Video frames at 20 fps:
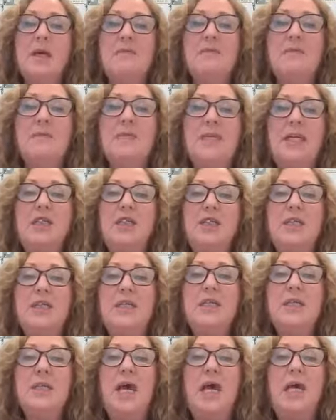The
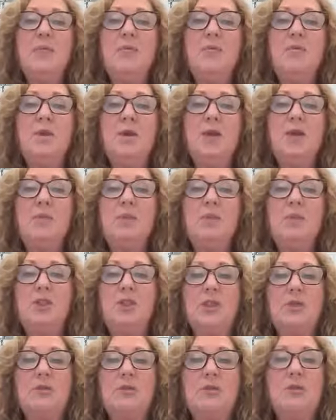sections enable the
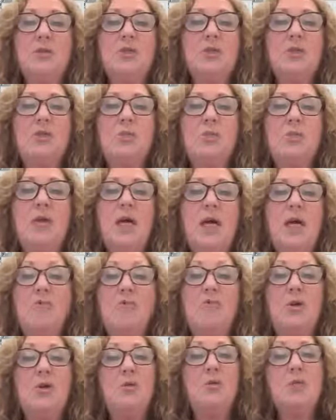Commission to
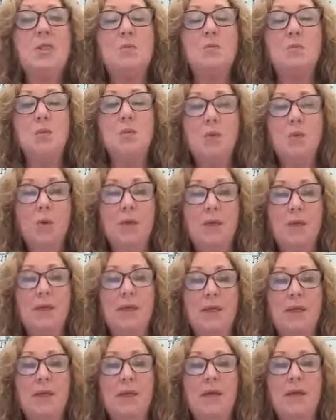obtain records more
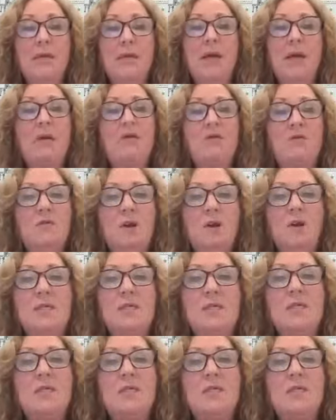quickly and focus